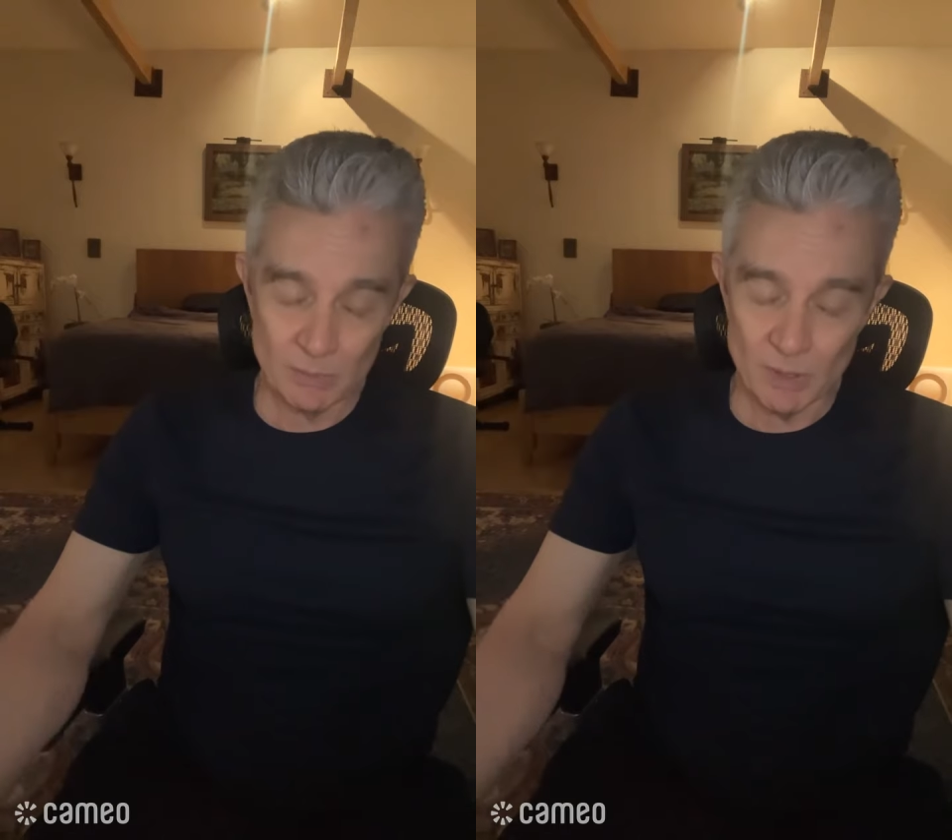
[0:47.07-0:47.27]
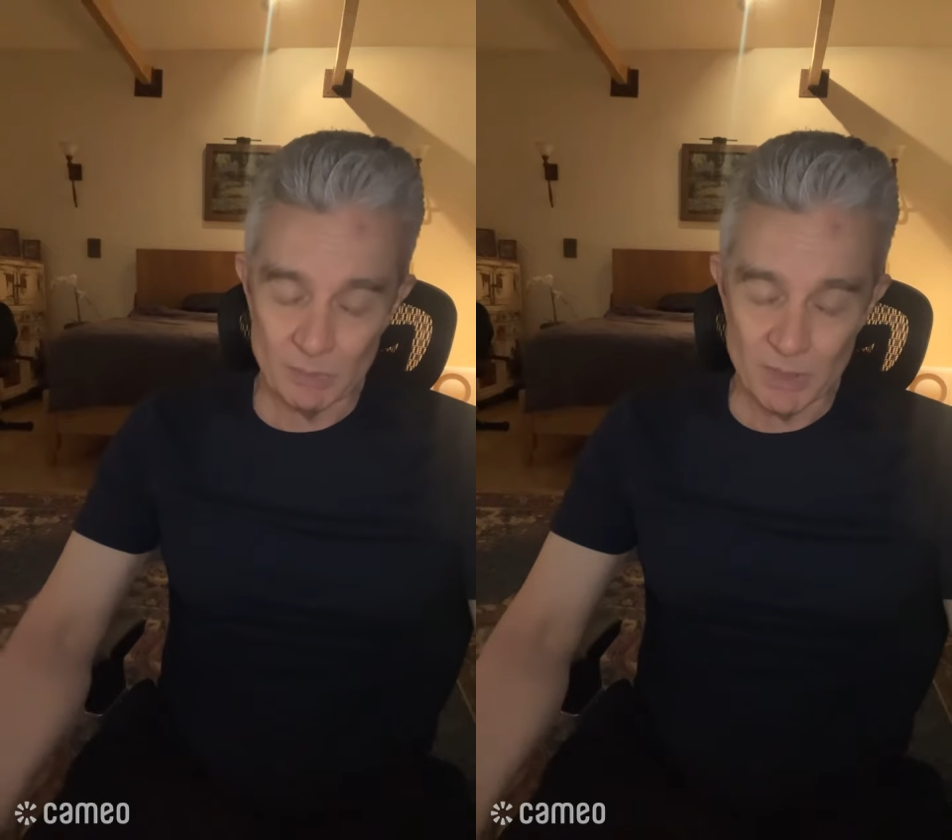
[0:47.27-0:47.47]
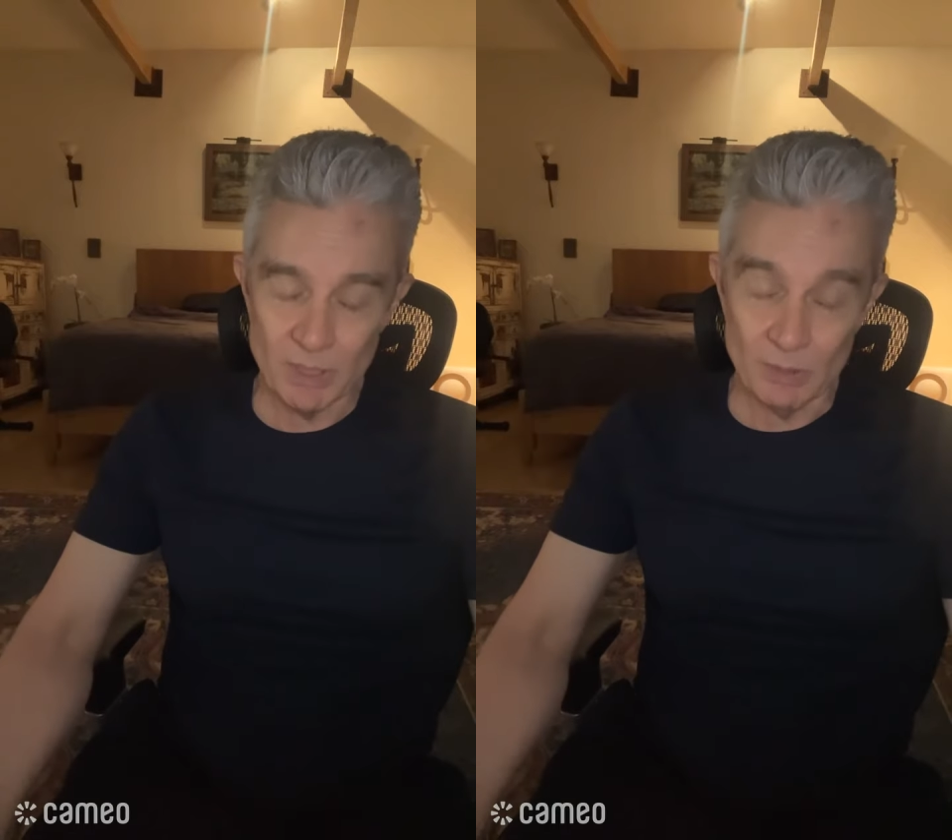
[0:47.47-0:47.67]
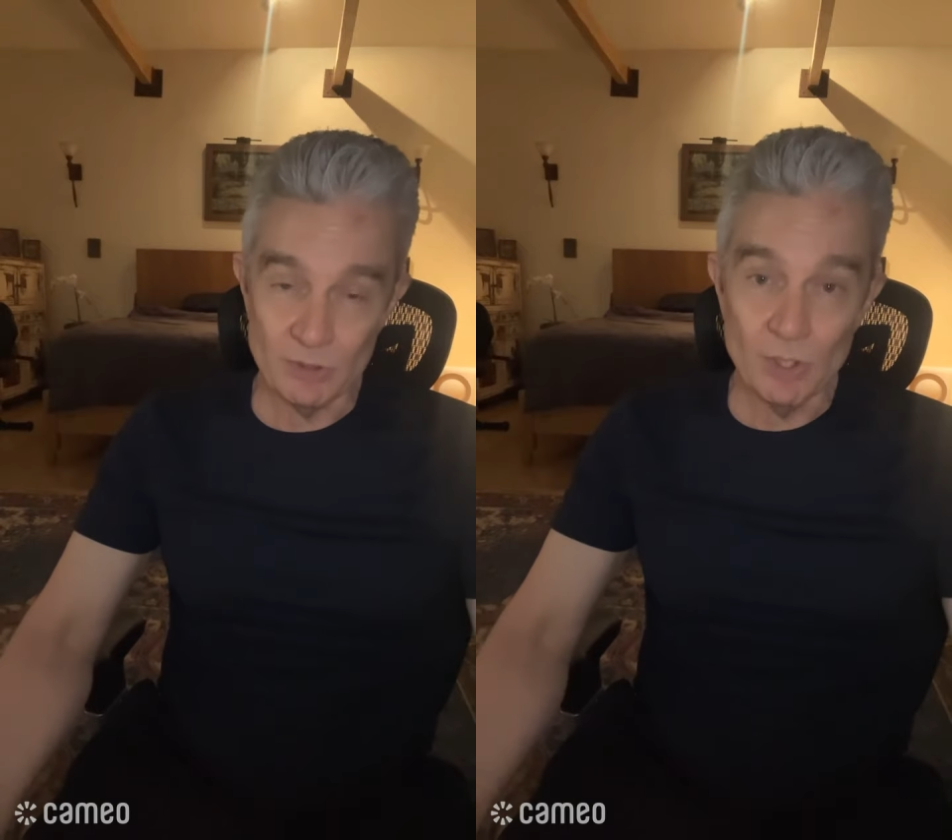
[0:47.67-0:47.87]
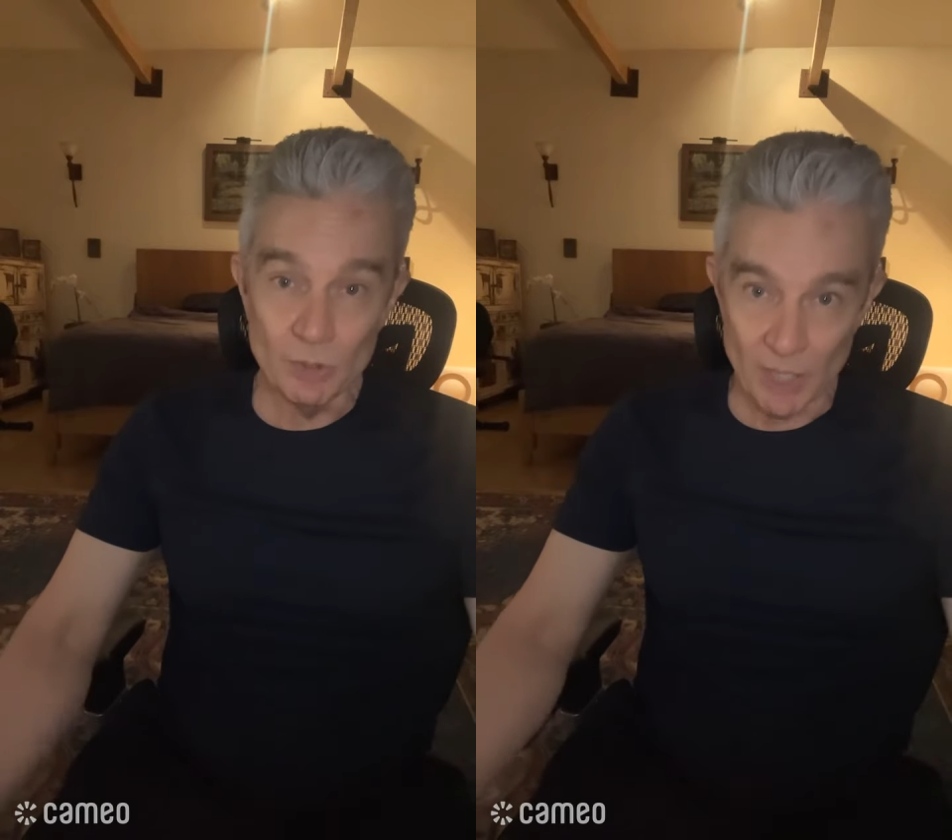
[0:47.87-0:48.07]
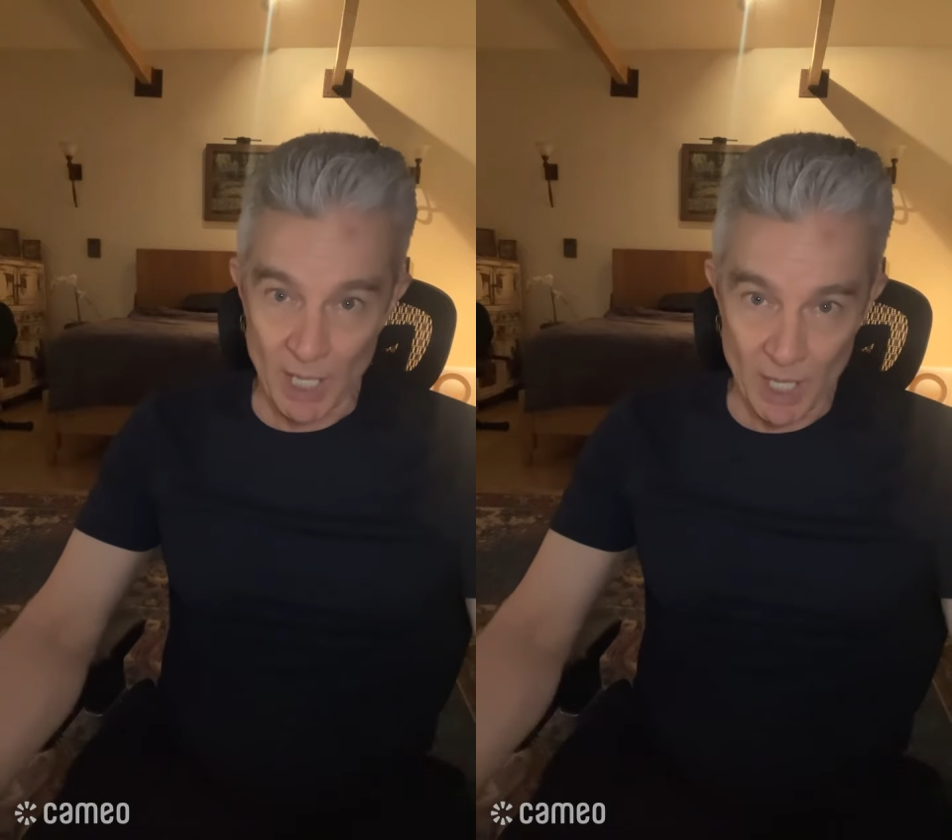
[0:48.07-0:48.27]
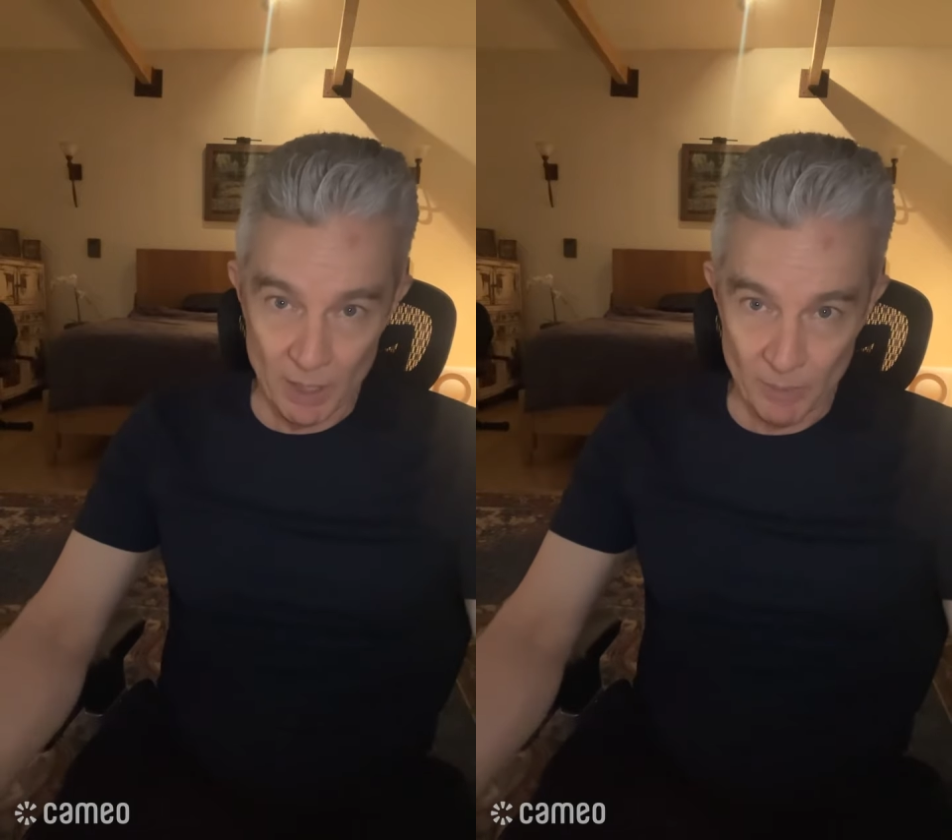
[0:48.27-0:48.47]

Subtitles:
don't do that.